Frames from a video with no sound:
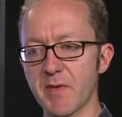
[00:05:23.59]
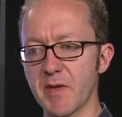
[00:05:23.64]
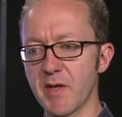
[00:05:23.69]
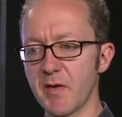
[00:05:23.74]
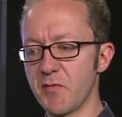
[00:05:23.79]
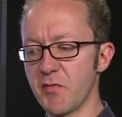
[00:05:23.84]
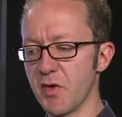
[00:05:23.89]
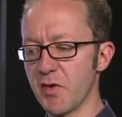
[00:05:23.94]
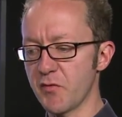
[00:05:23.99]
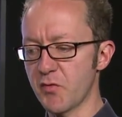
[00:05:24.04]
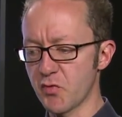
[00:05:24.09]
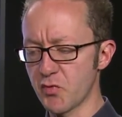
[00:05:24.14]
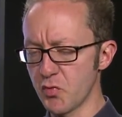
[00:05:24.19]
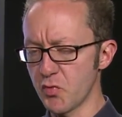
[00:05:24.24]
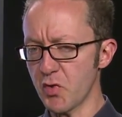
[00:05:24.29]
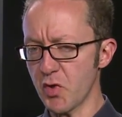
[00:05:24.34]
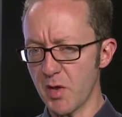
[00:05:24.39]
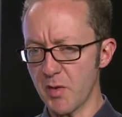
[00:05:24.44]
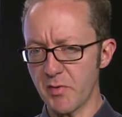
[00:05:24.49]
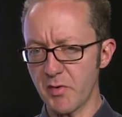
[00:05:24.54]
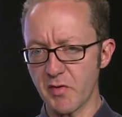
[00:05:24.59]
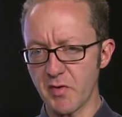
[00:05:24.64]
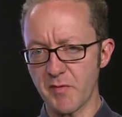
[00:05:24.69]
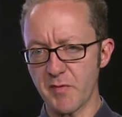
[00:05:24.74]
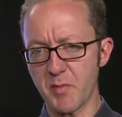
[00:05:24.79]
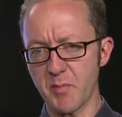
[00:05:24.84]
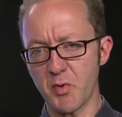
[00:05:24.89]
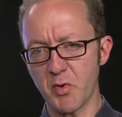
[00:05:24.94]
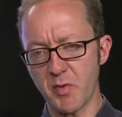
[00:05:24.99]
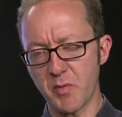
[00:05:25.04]
If you have two copies of
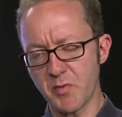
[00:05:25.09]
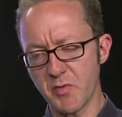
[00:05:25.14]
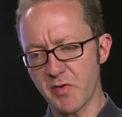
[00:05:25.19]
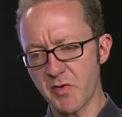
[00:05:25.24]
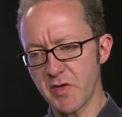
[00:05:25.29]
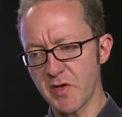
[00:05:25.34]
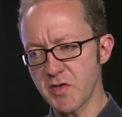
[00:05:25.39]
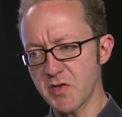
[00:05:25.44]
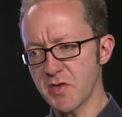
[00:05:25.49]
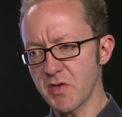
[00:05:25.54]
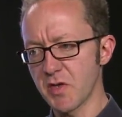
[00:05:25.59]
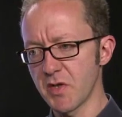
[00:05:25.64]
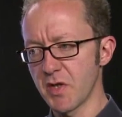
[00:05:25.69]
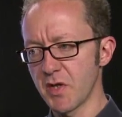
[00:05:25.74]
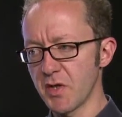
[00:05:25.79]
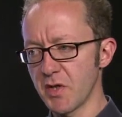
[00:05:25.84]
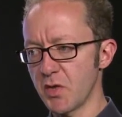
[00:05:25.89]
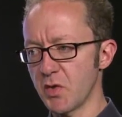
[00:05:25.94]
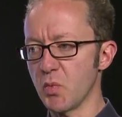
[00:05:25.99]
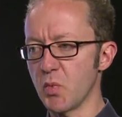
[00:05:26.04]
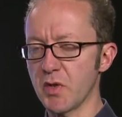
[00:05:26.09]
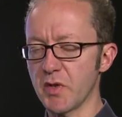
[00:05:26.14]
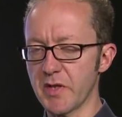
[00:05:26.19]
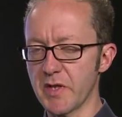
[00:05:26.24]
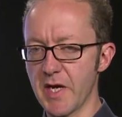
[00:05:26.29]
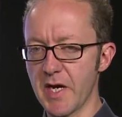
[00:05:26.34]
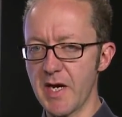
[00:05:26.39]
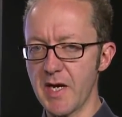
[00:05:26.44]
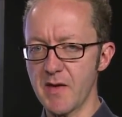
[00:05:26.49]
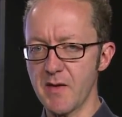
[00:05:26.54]
the point mutation, you will
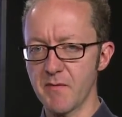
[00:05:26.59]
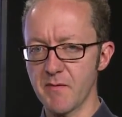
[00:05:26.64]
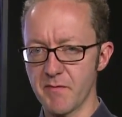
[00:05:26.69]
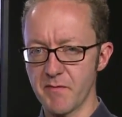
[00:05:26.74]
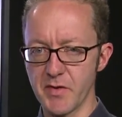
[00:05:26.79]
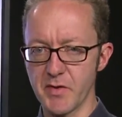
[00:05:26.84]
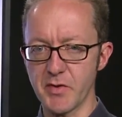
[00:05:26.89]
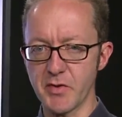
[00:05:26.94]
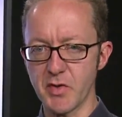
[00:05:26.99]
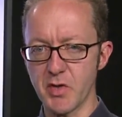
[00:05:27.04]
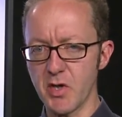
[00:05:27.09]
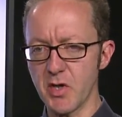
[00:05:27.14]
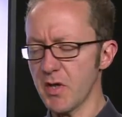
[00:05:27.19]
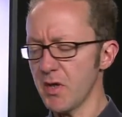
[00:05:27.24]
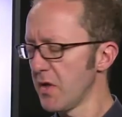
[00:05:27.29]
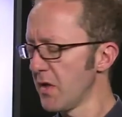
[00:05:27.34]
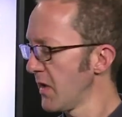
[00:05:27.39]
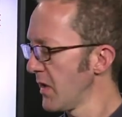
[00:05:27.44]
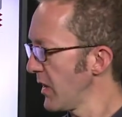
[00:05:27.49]
die very young.